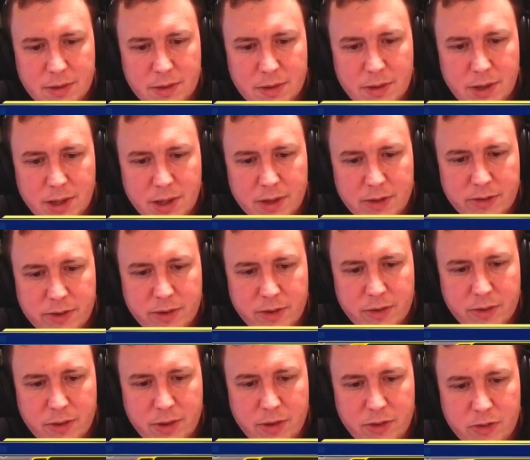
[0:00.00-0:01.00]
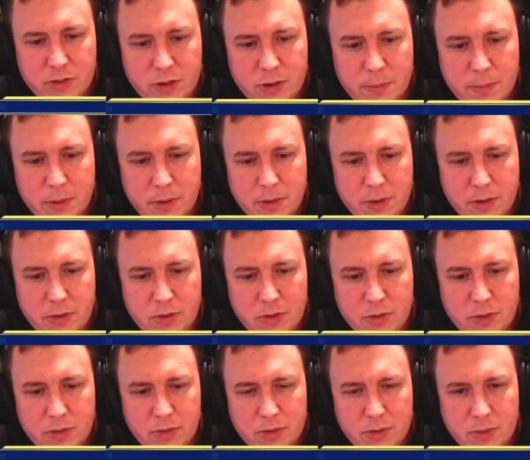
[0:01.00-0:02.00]
Exile creature and opponent
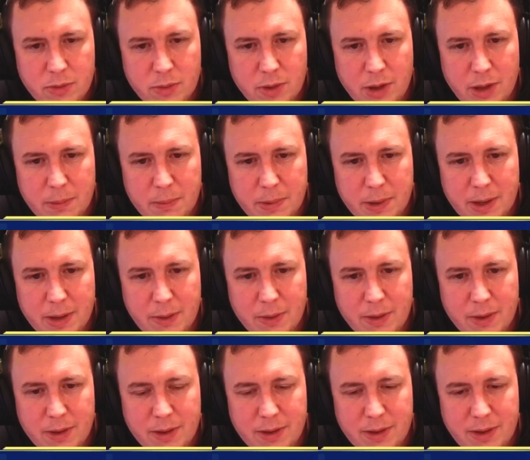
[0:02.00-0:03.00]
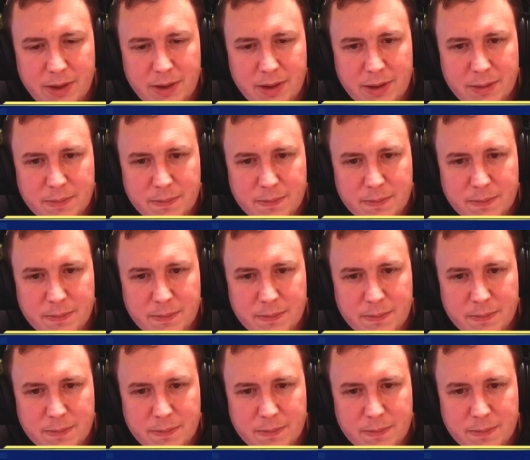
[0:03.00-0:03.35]
controls greater power. Yeah.